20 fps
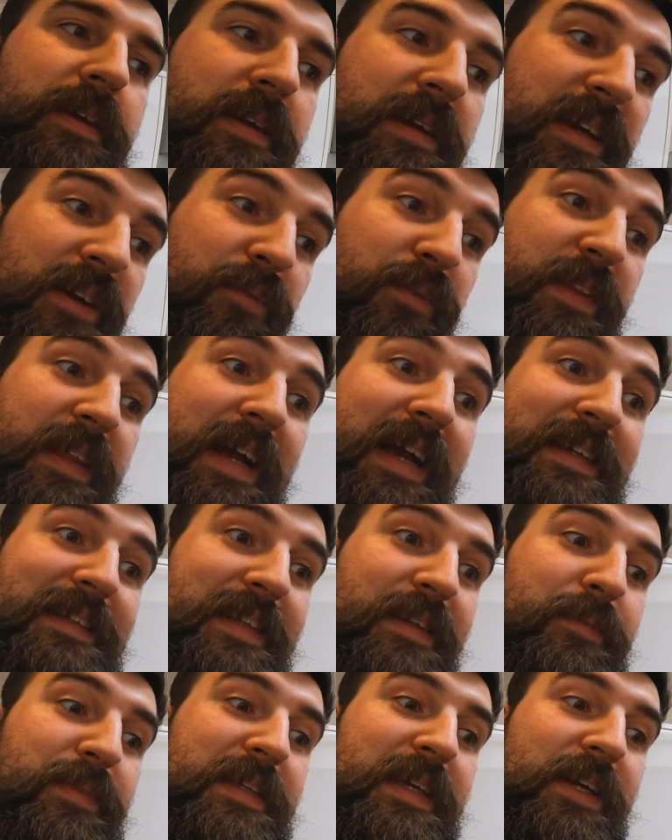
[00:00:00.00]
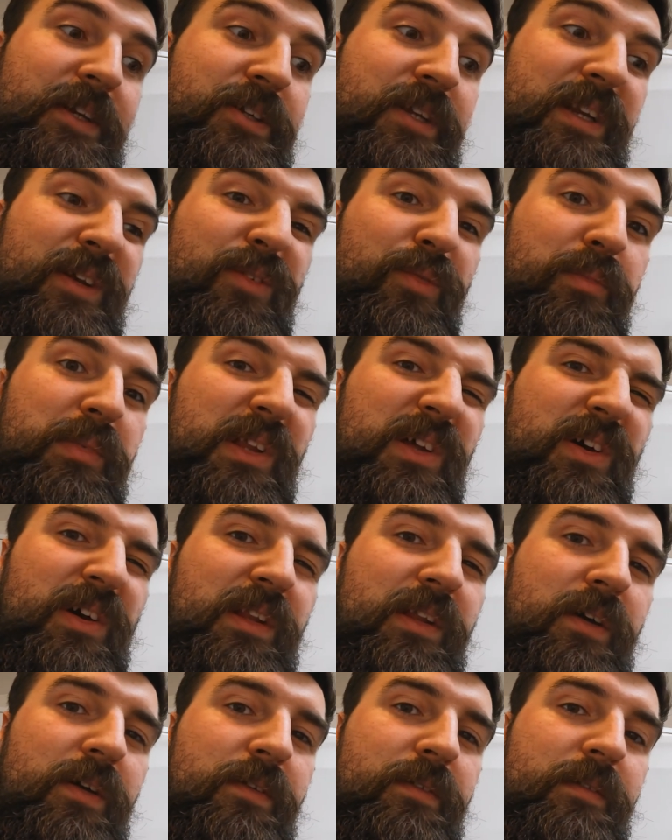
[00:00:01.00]
with the RCD protection, it will blow
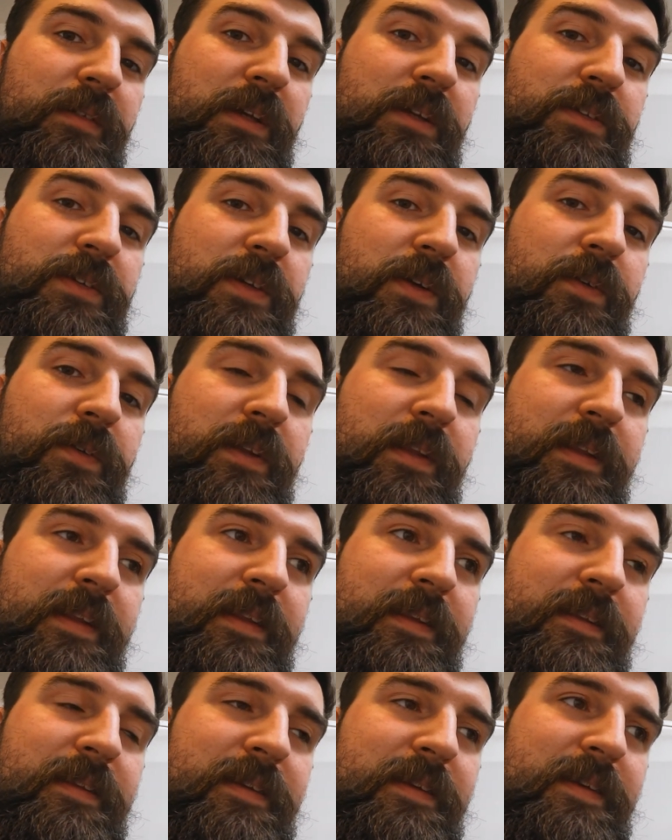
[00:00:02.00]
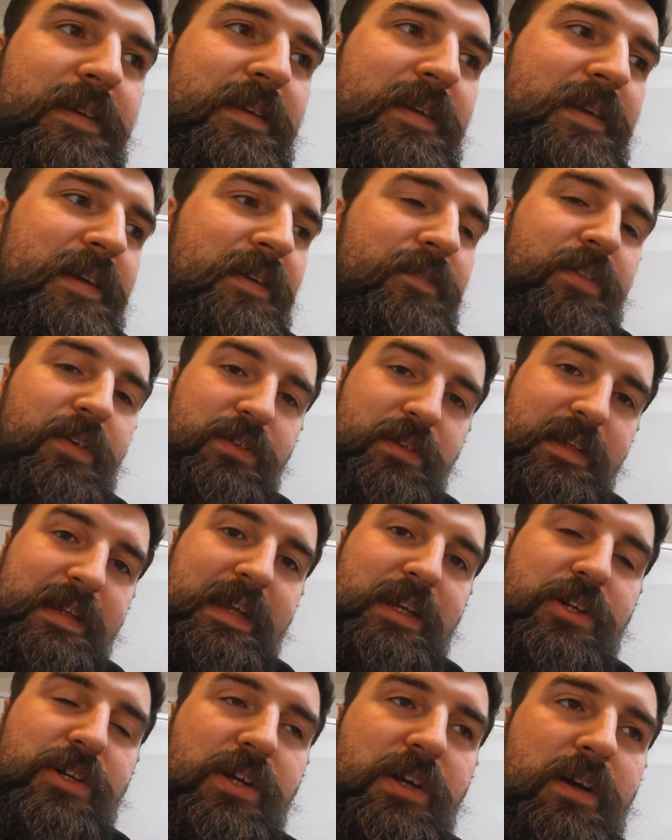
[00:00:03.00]
a lot sooner than if it was a
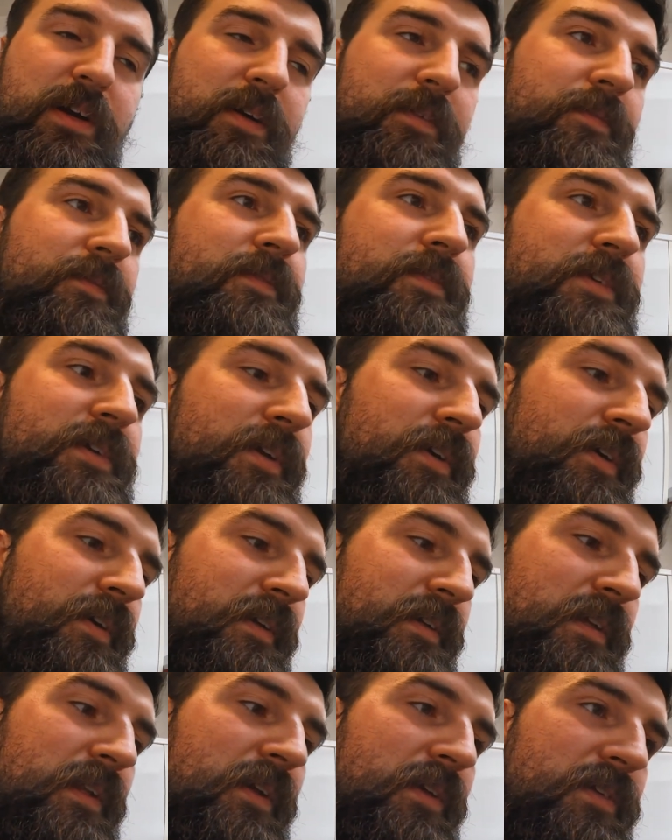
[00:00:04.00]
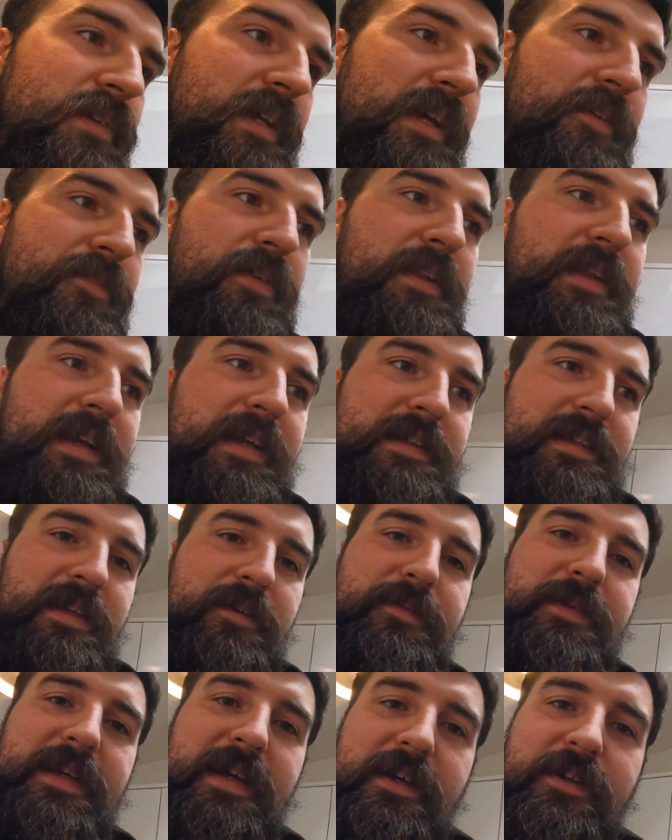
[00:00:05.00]
dead short. So it's a lot safer, the
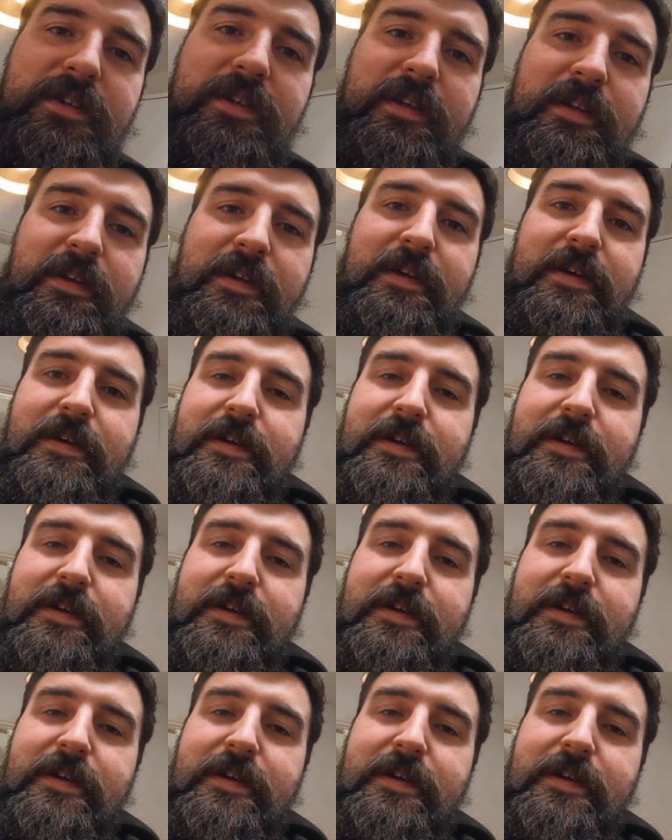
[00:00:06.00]
RCD protection.